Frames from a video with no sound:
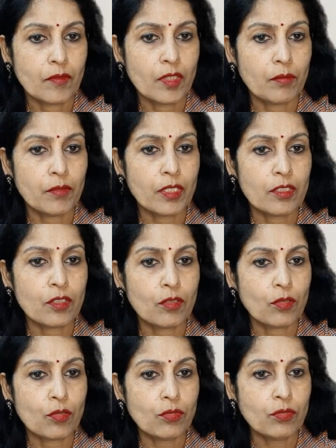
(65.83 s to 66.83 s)
Number is
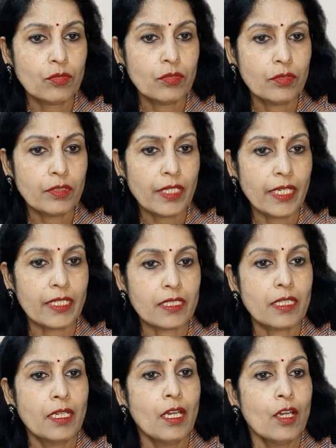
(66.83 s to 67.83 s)
equal to
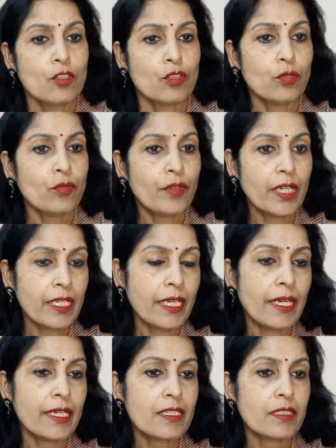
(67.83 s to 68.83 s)
x. So when
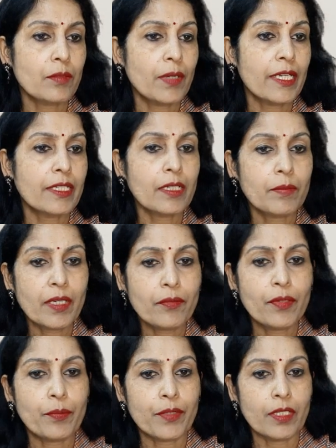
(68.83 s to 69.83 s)
x divided by
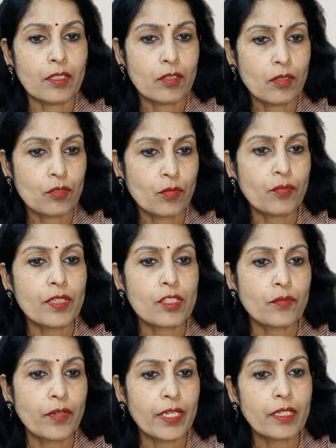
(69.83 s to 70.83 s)
15, so
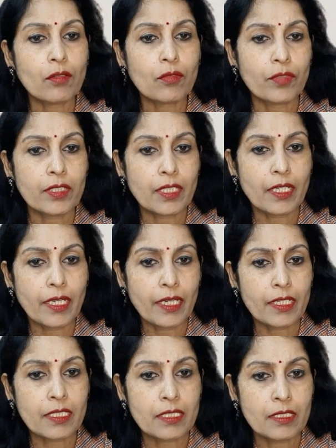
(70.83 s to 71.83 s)
first find out whether
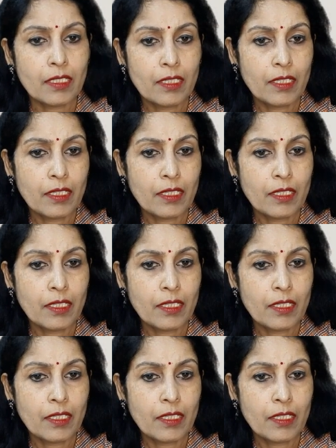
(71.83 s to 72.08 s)
x